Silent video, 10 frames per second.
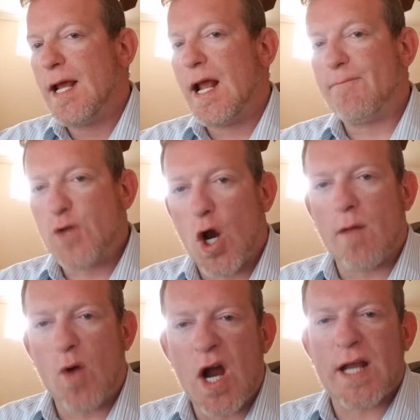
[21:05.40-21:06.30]
If
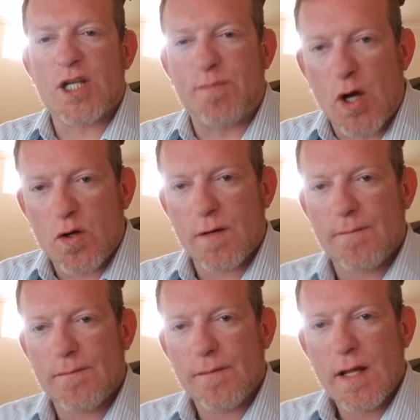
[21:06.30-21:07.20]
you're a mortgage broker
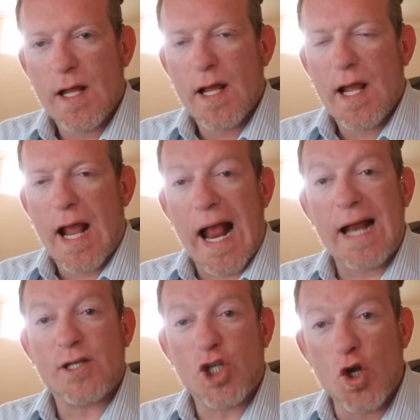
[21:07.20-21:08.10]

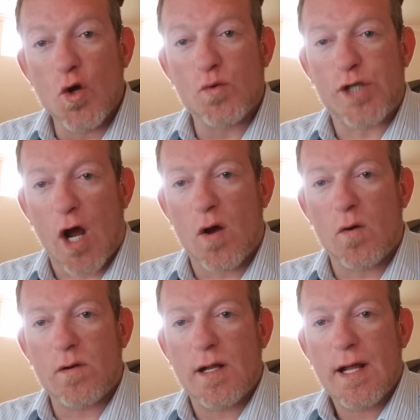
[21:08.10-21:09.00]
and you
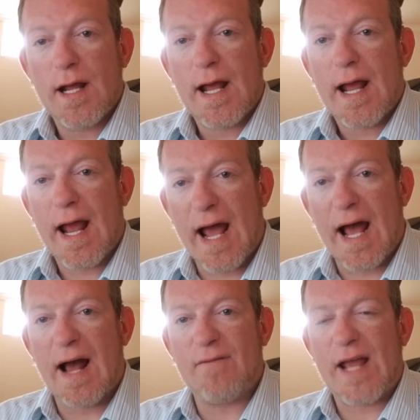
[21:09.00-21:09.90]
don't
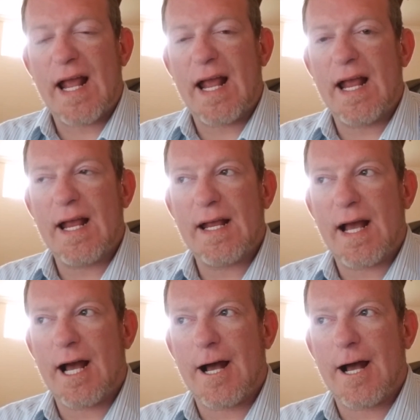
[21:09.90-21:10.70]
have a